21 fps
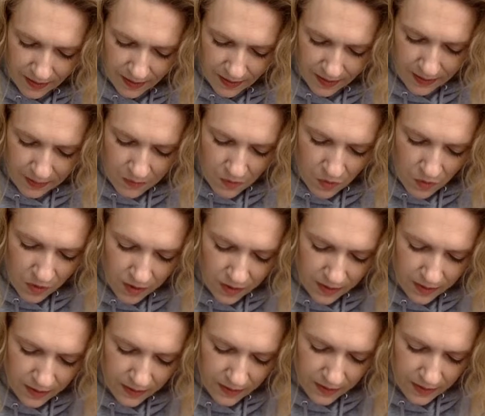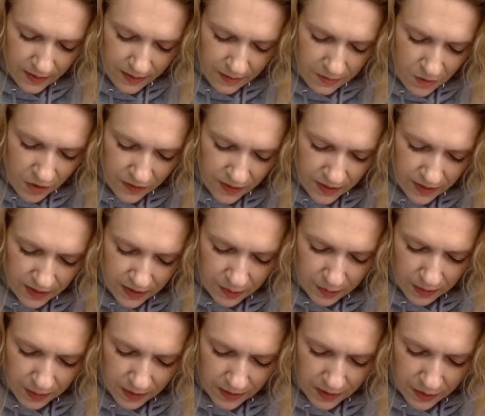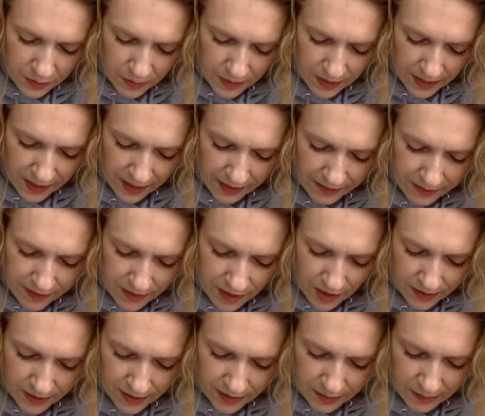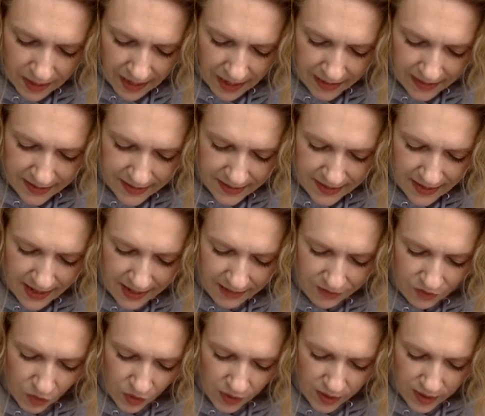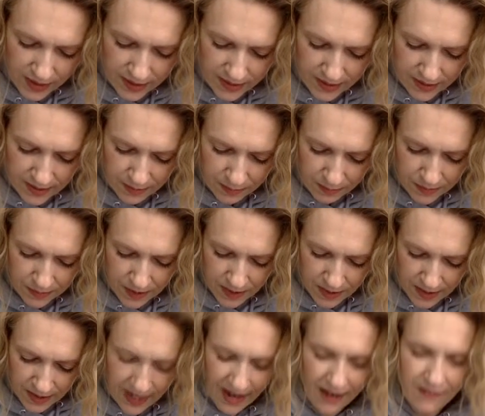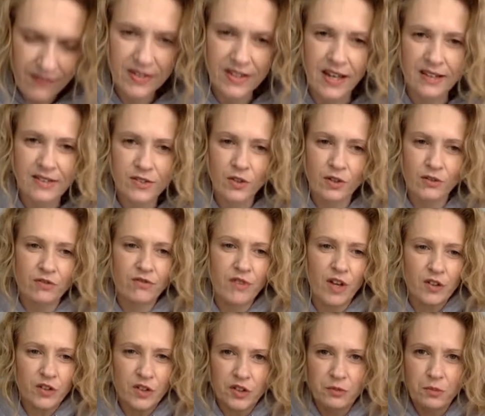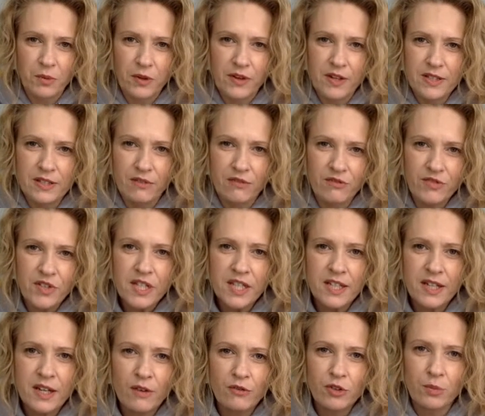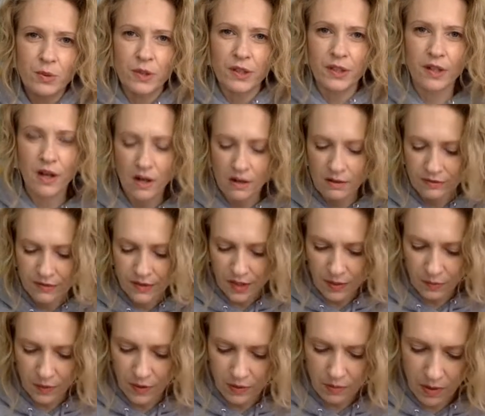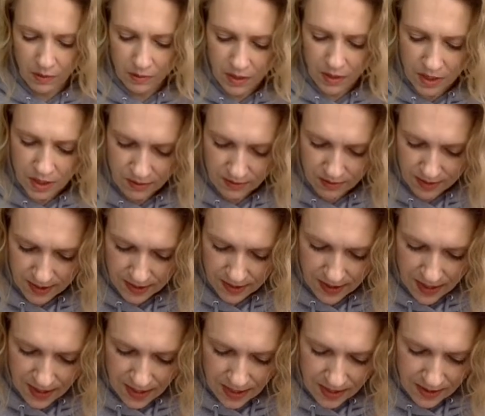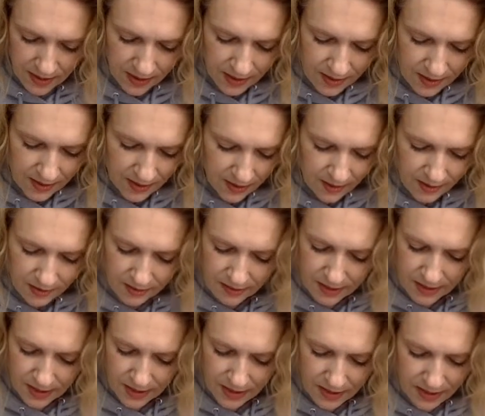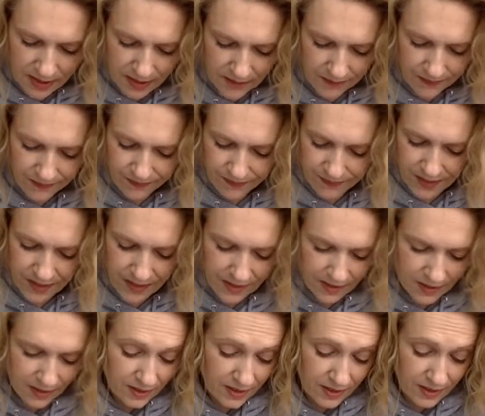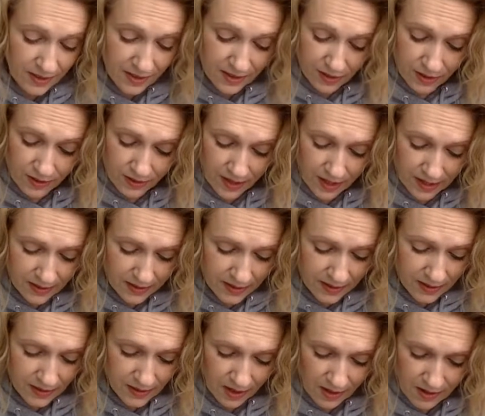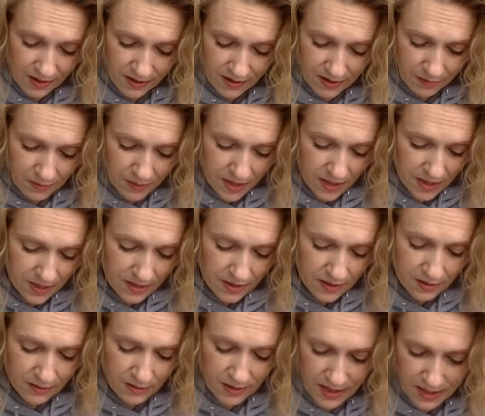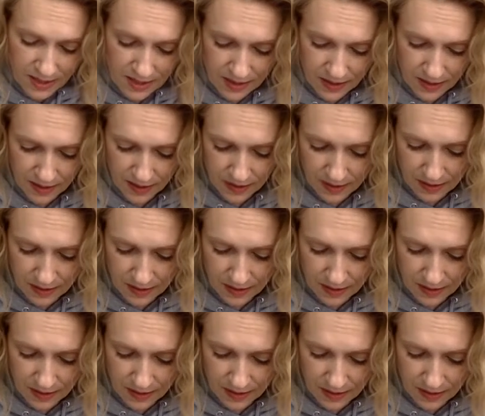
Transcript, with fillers: And the more, the more of an experience we have talking back to that voice and to having that sort of felt experience of feeling comfortable and confident with what we're doing, the easier, the, just the easier it gets to start, to begin, to do anything.